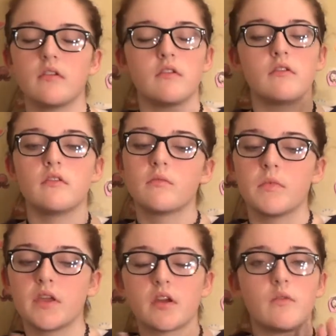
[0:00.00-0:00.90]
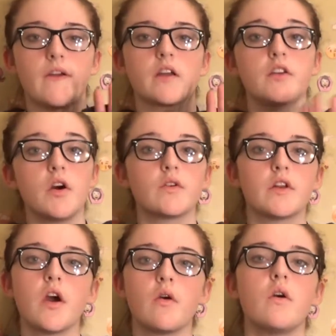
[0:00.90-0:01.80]
you can be like, oh my god, no, no,
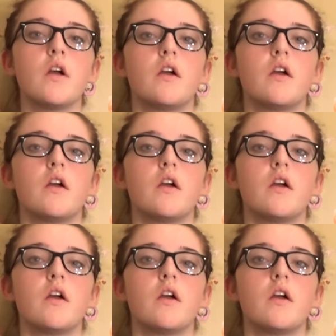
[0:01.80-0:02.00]
no.